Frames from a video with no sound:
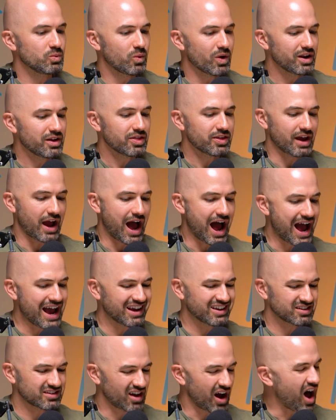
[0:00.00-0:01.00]
one of the
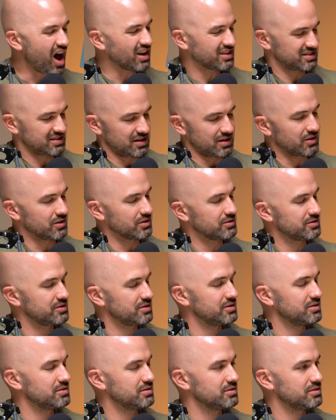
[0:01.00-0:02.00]
highest cost centers
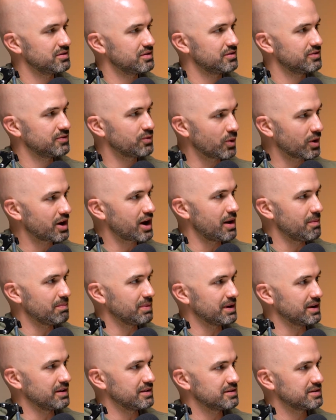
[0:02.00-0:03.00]
for
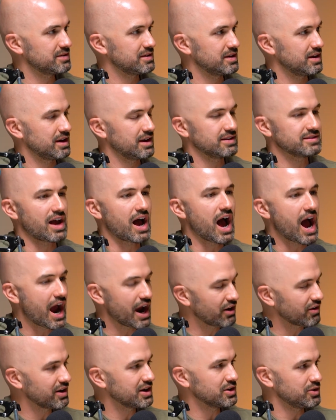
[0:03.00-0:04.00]
companies is
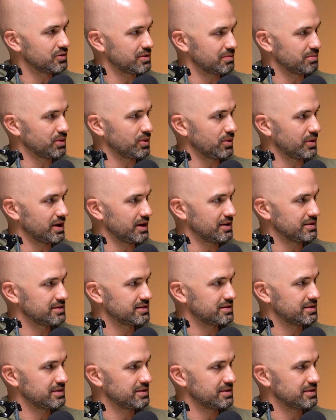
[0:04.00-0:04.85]
hiring new employees.